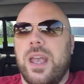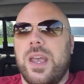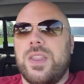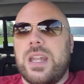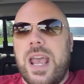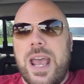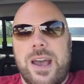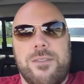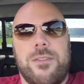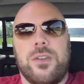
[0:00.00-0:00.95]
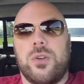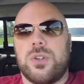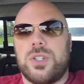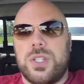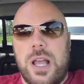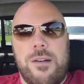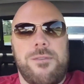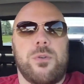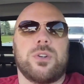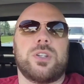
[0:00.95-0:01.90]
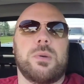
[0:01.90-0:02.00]
and then have yourself
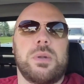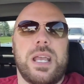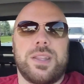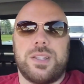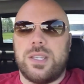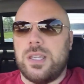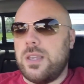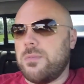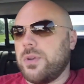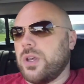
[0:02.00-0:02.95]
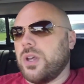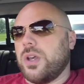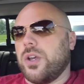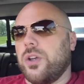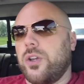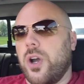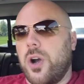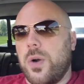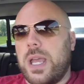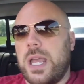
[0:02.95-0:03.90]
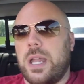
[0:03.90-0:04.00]
or somebody on the team
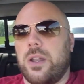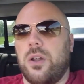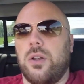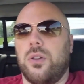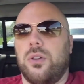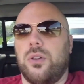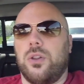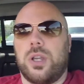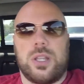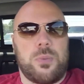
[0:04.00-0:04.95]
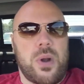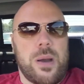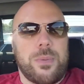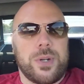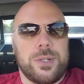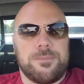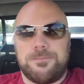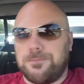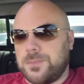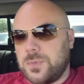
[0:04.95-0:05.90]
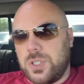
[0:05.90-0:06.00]
go and look at the property.
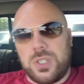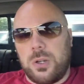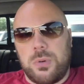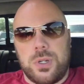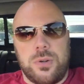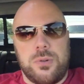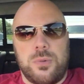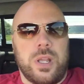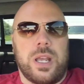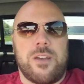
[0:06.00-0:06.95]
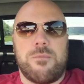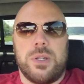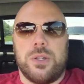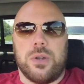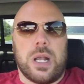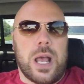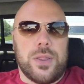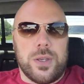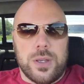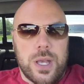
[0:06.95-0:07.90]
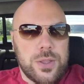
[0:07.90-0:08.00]
Just like I've been doing on
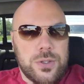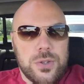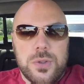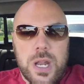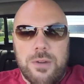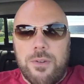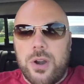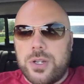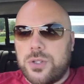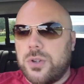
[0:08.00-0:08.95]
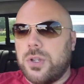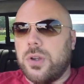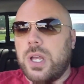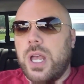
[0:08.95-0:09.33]
the two that I've already shown you.